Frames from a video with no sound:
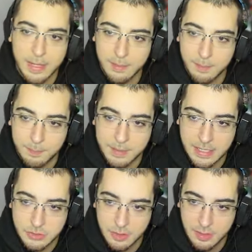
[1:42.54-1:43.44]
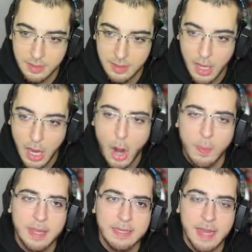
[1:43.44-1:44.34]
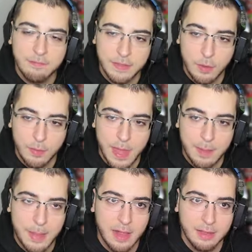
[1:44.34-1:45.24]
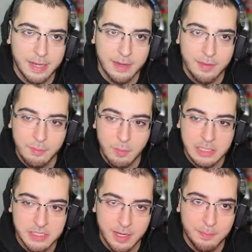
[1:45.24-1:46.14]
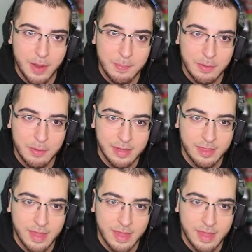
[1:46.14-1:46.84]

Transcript: be a potential... Oh, they can definitely go on that balcony. Watch, they're gonna pop out any